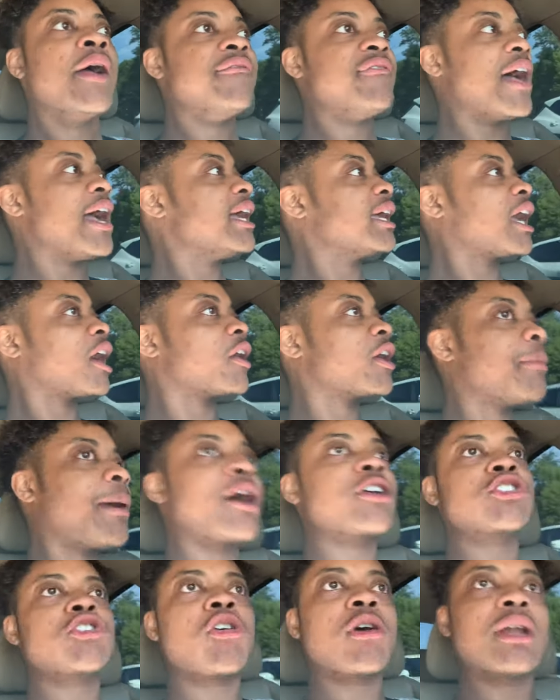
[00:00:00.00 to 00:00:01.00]
they cared
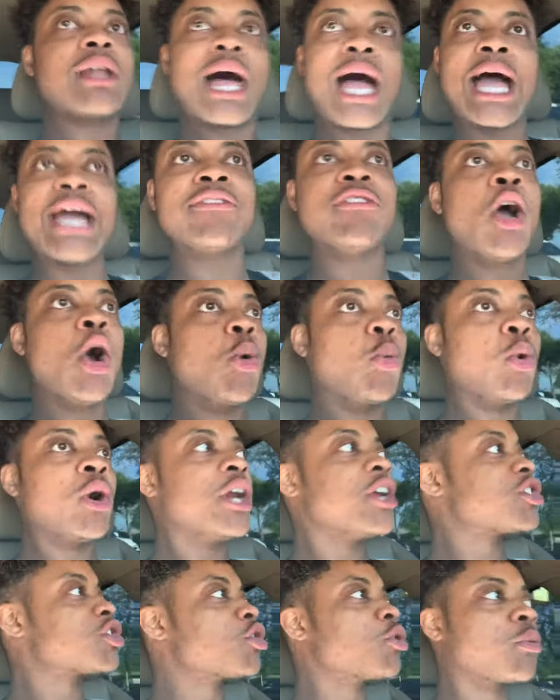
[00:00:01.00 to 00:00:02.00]
about your life,
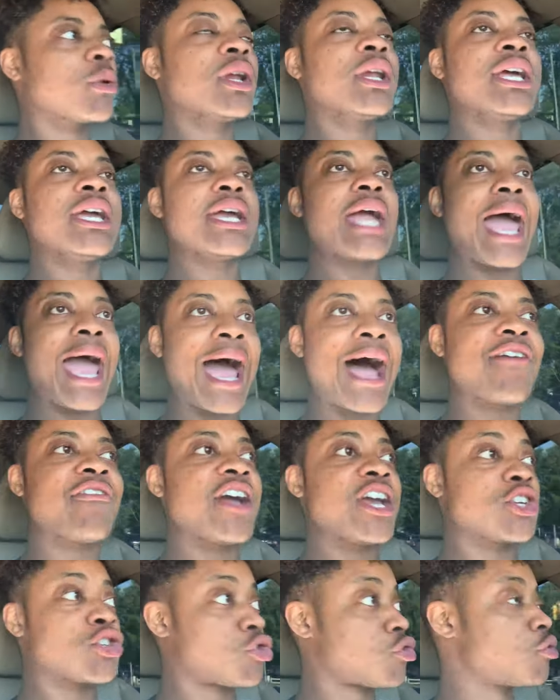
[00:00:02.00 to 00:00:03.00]
wouldn't you really have
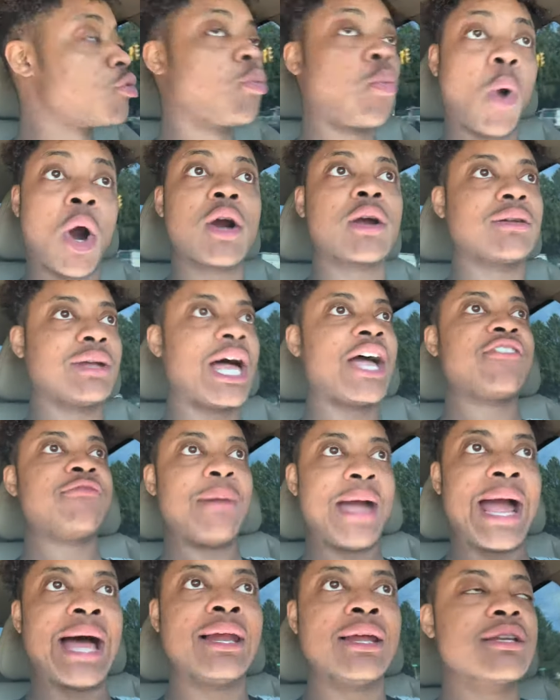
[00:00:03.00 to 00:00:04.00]
a true work life
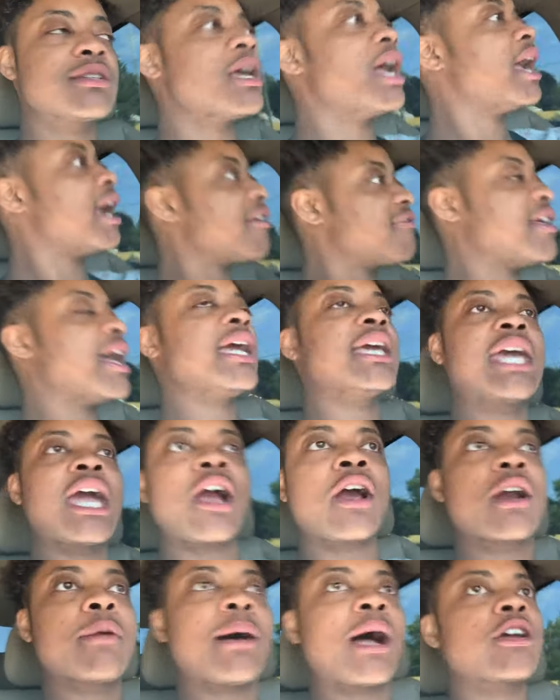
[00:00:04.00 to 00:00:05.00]
balance? If they
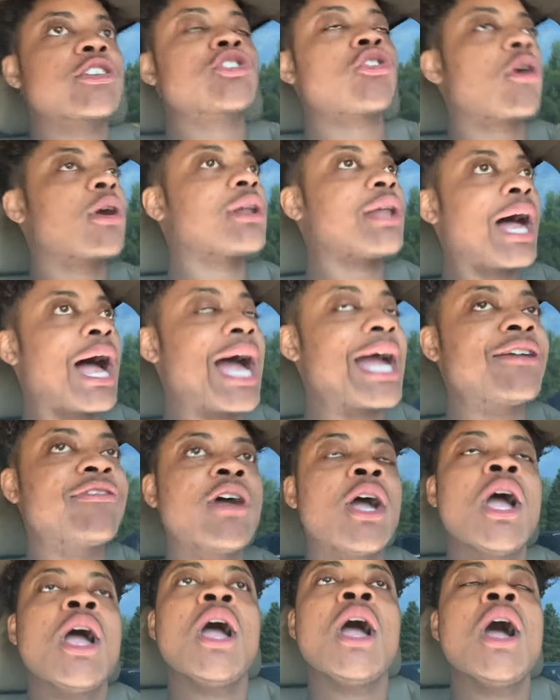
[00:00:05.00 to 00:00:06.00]
cared about your life,
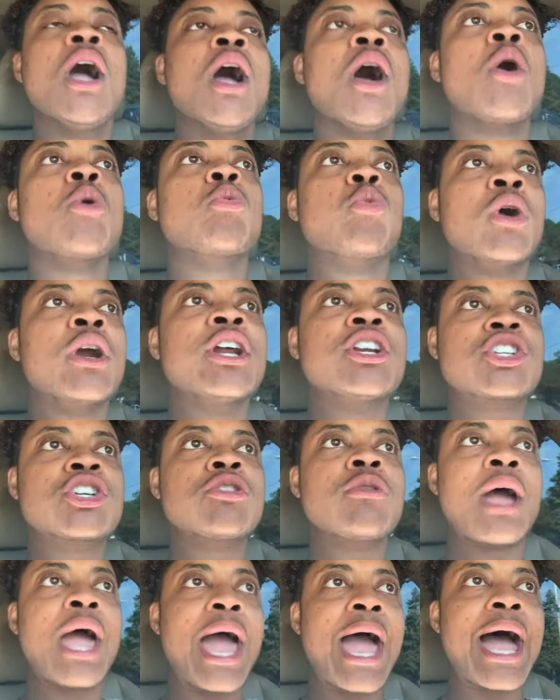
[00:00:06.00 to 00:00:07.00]
wouldn't
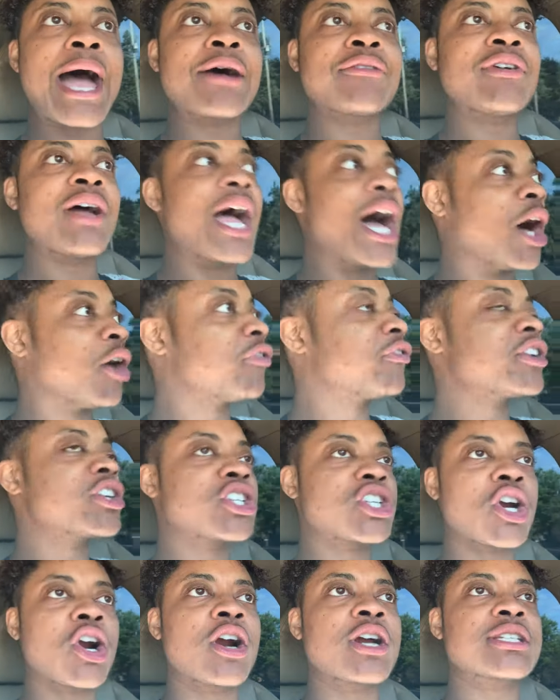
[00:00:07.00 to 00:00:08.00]
you have health
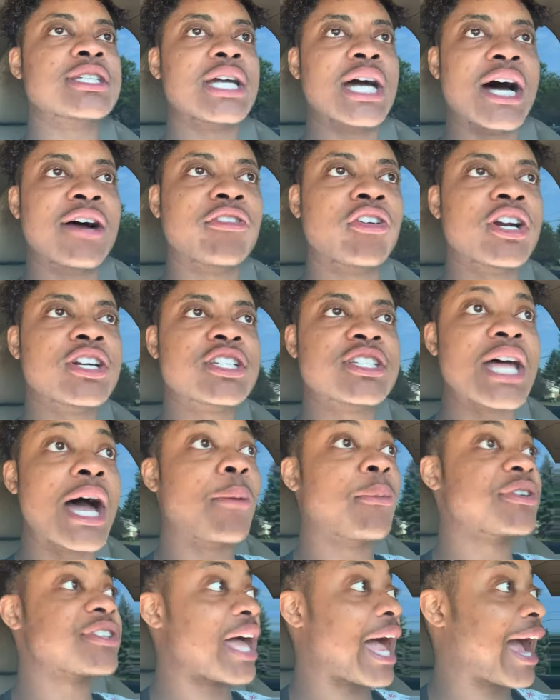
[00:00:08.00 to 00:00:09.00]
insurance coverage
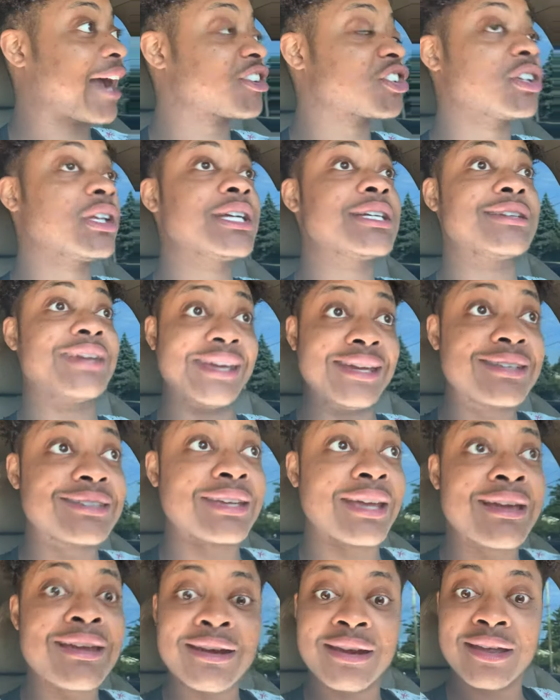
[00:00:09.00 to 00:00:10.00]
that was actually
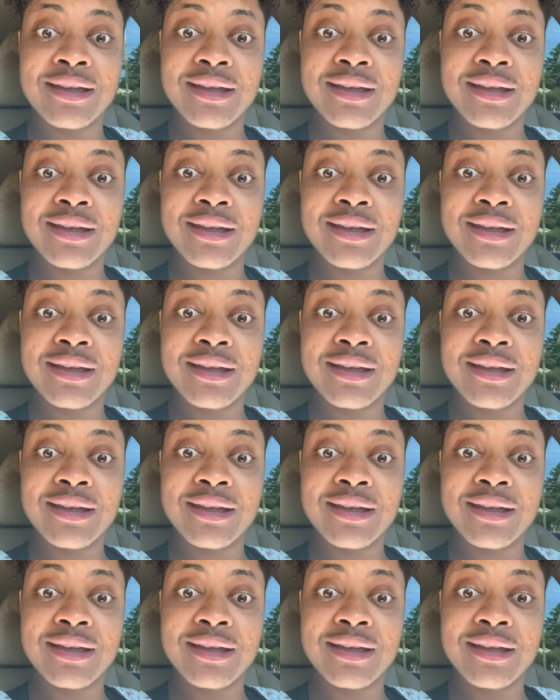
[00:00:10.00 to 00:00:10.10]
decent?